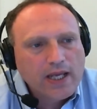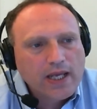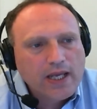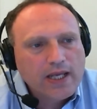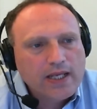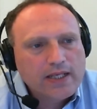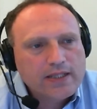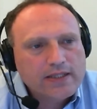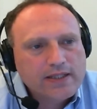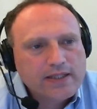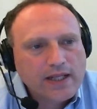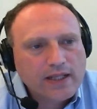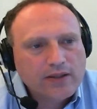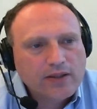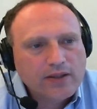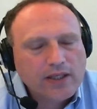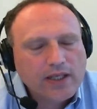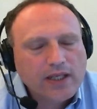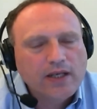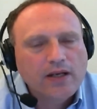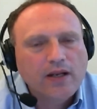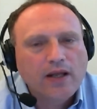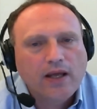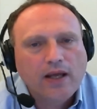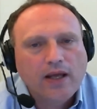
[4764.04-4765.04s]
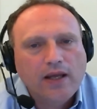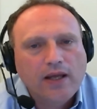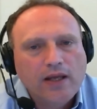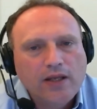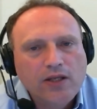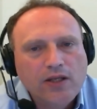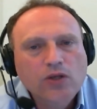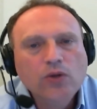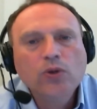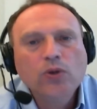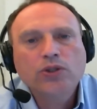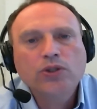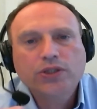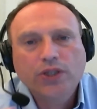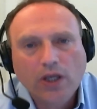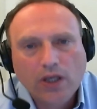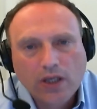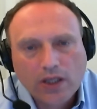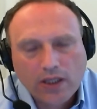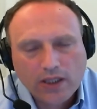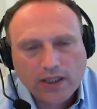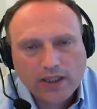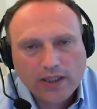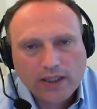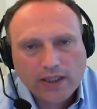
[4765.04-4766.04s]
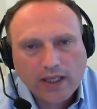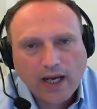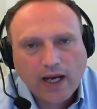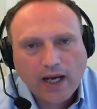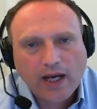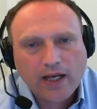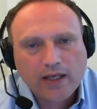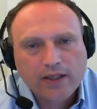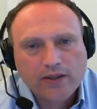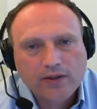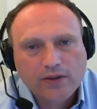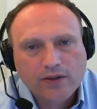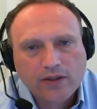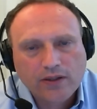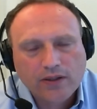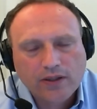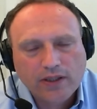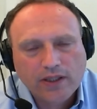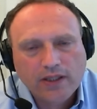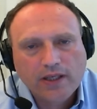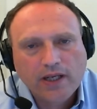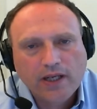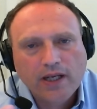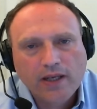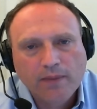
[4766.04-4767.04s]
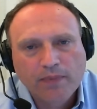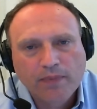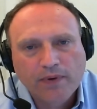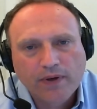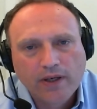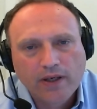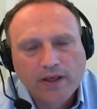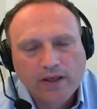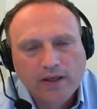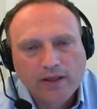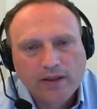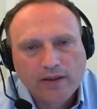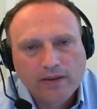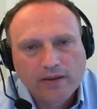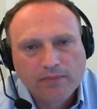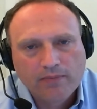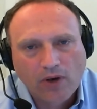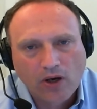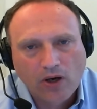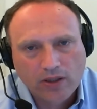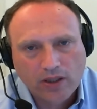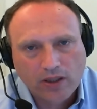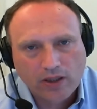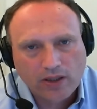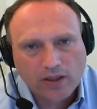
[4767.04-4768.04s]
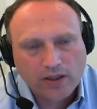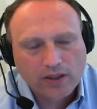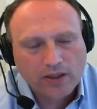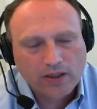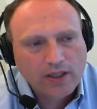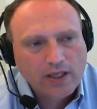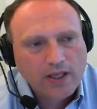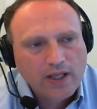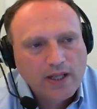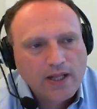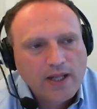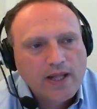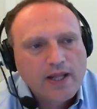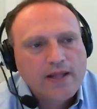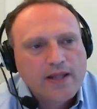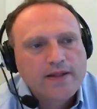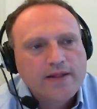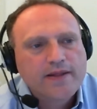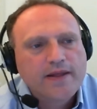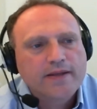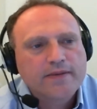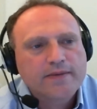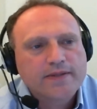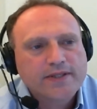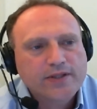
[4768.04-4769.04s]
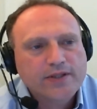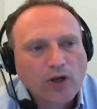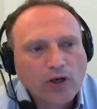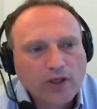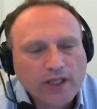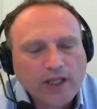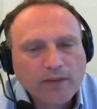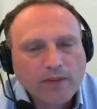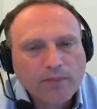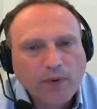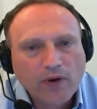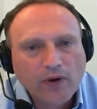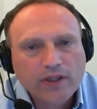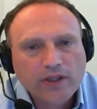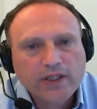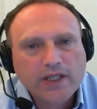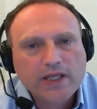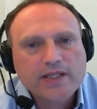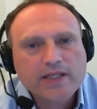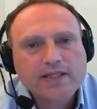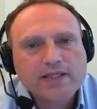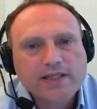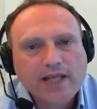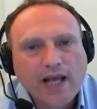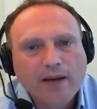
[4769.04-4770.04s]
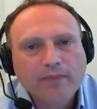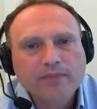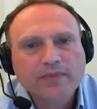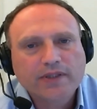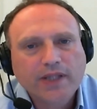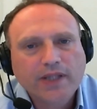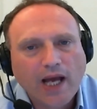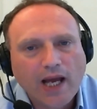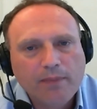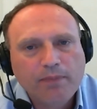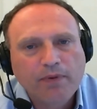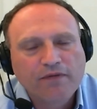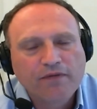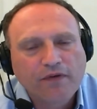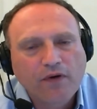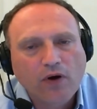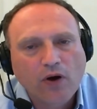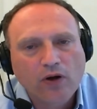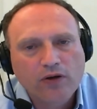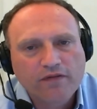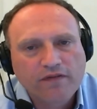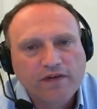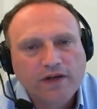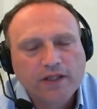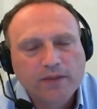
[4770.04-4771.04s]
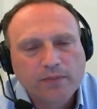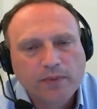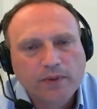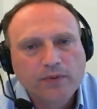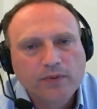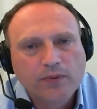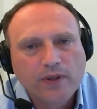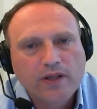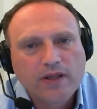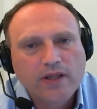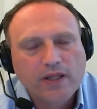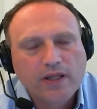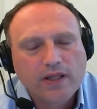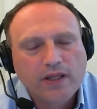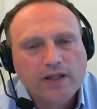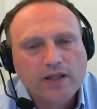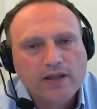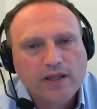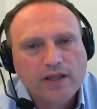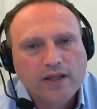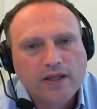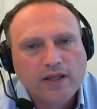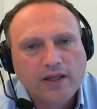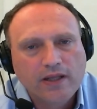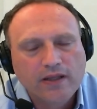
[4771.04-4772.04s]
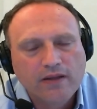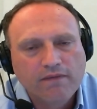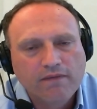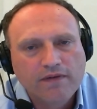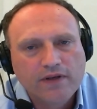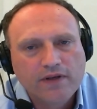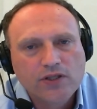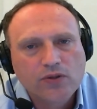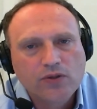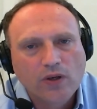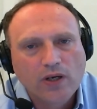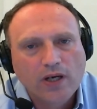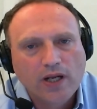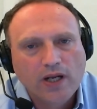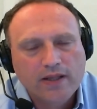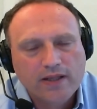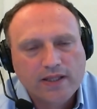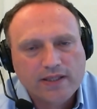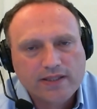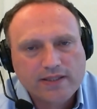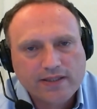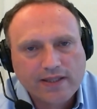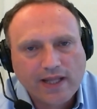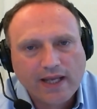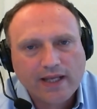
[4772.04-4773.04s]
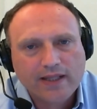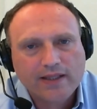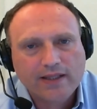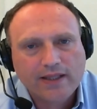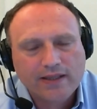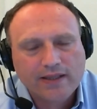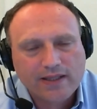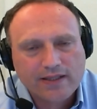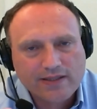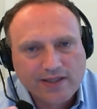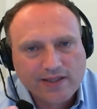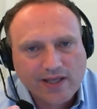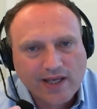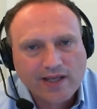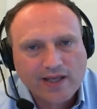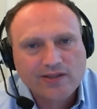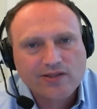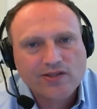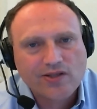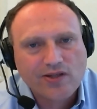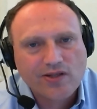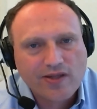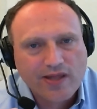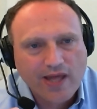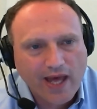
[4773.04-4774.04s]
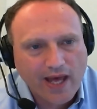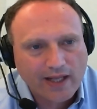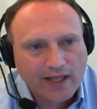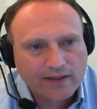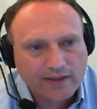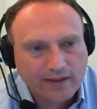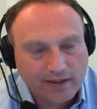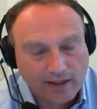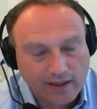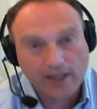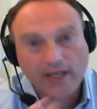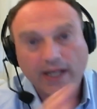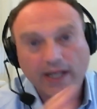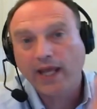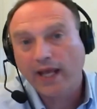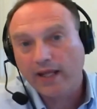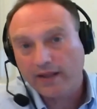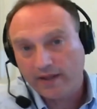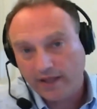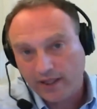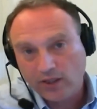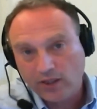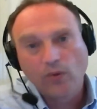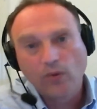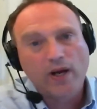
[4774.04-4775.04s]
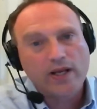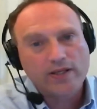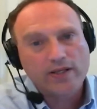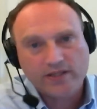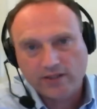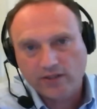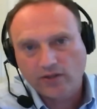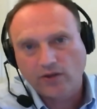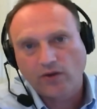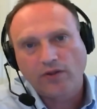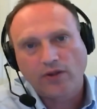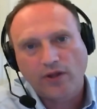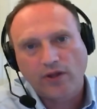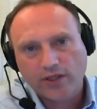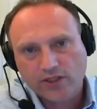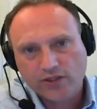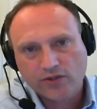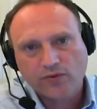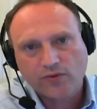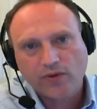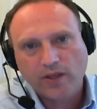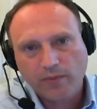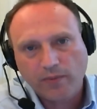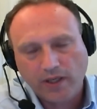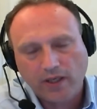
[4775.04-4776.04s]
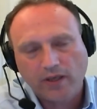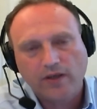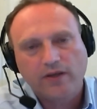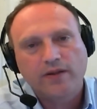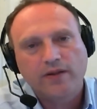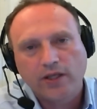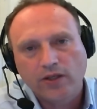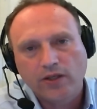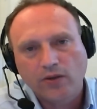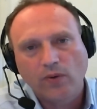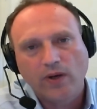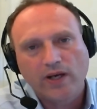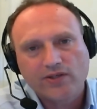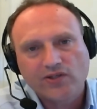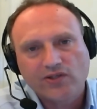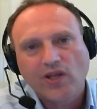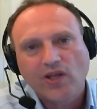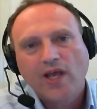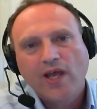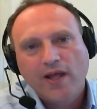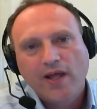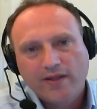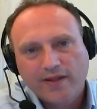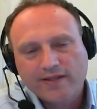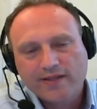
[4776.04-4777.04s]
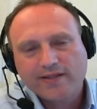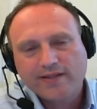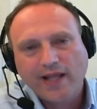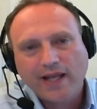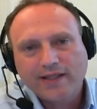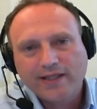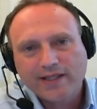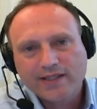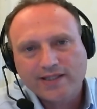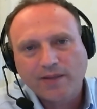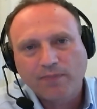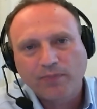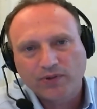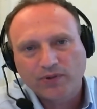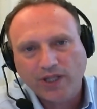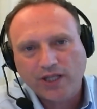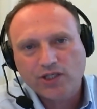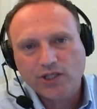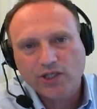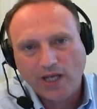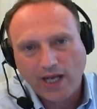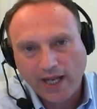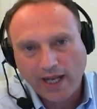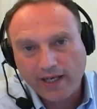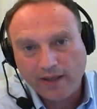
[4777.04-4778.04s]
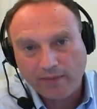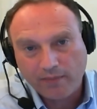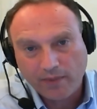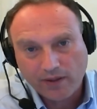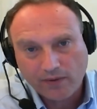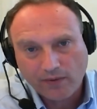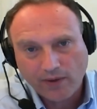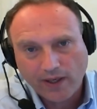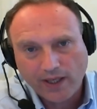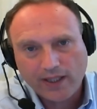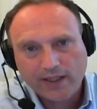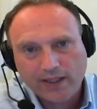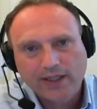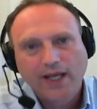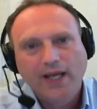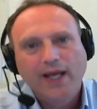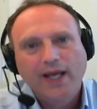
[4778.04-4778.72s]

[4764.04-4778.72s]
is that usually in a liberal model, the starting point is some type of conflict between the individual and the state, in the sense that, and again, the US is on the extreme here. In the US, the state is the potential enemy, right?